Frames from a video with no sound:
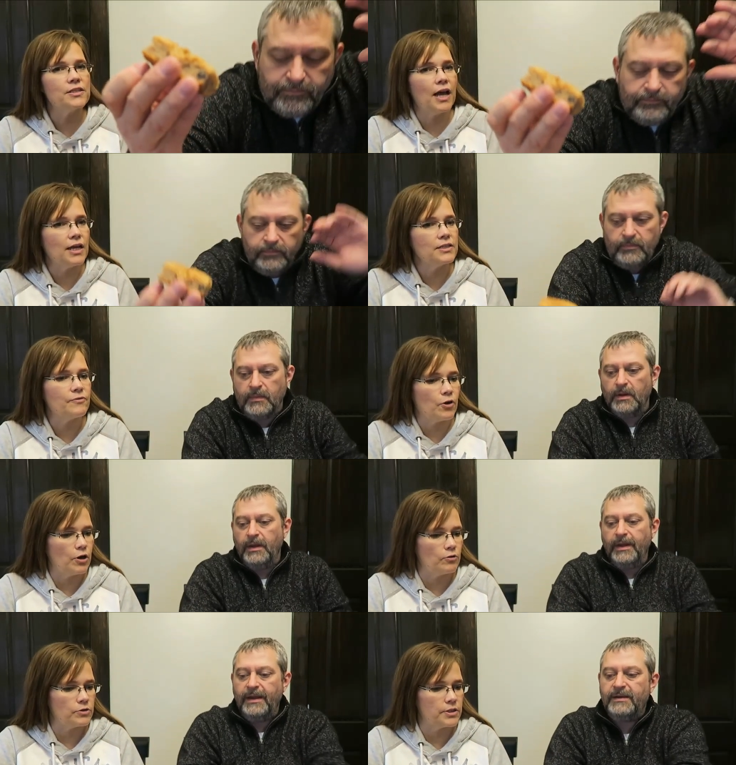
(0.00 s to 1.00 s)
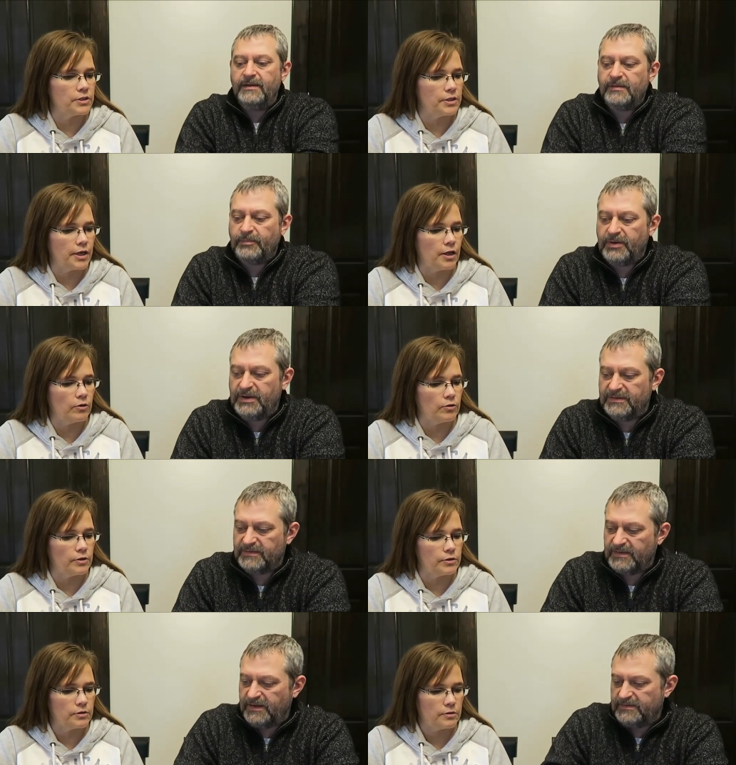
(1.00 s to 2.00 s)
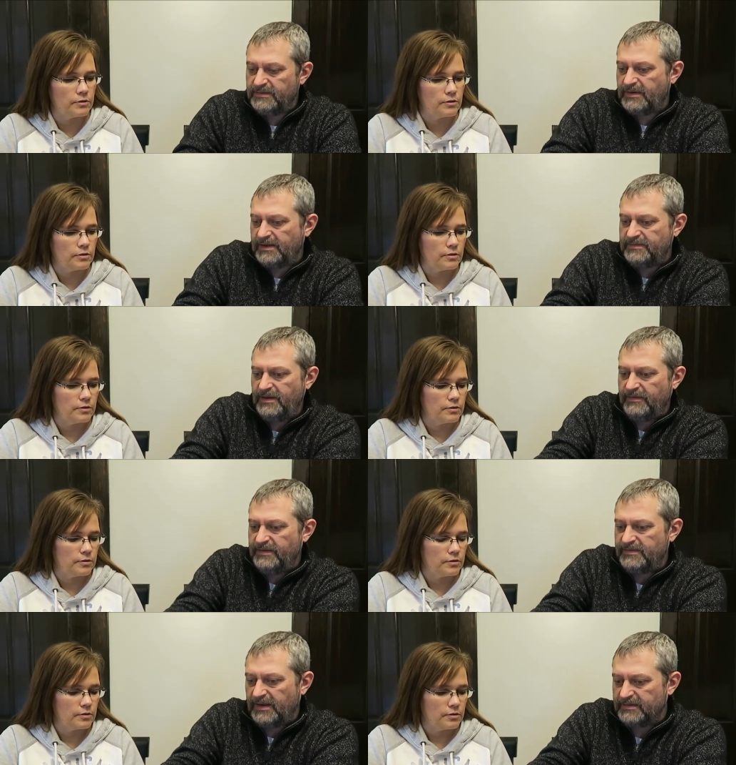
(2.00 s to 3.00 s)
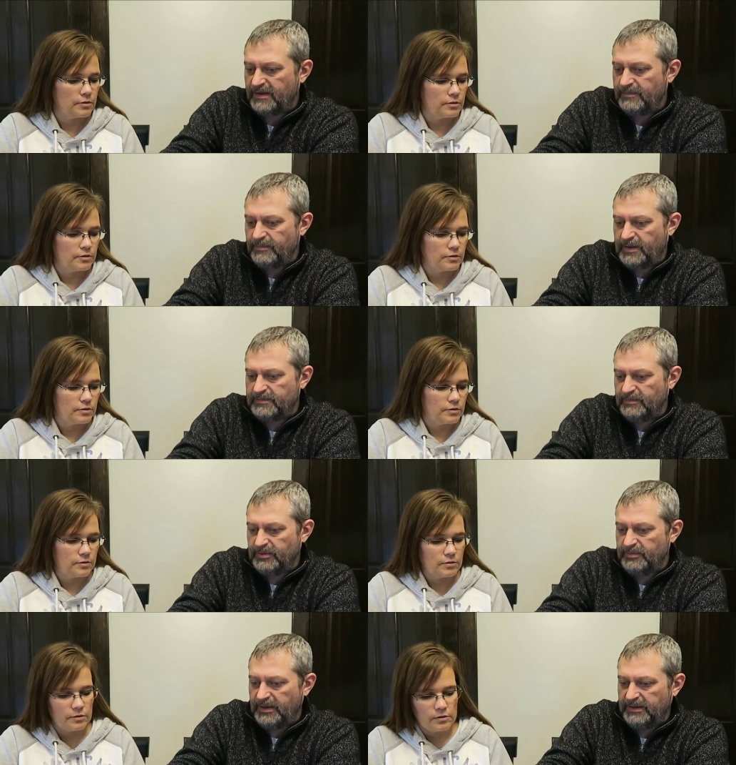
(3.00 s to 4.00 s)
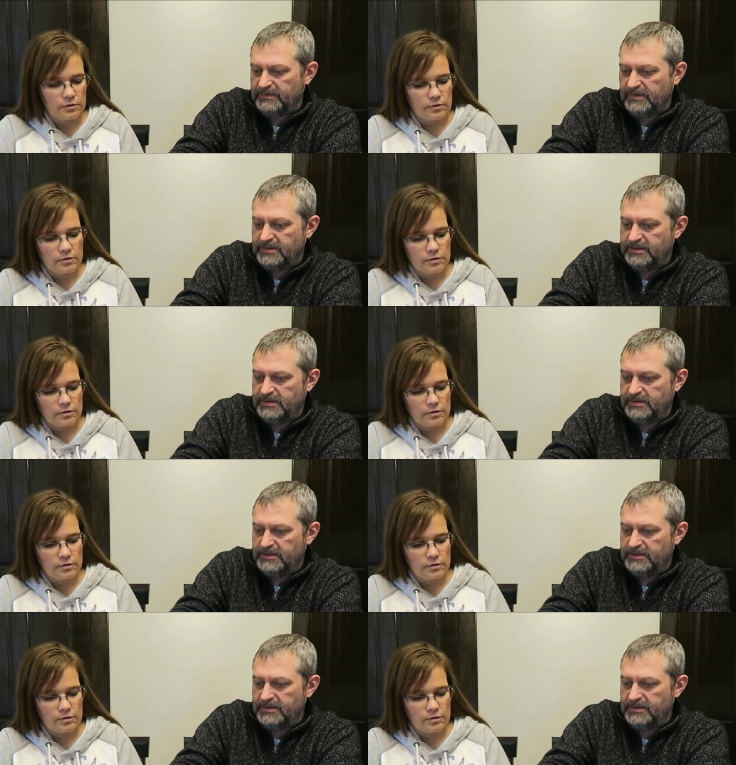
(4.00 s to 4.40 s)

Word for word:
Speaker 1: size for one hundred.
Speaker 2: It is a pretty decent size, and I see on this side it's got lots of blueberries.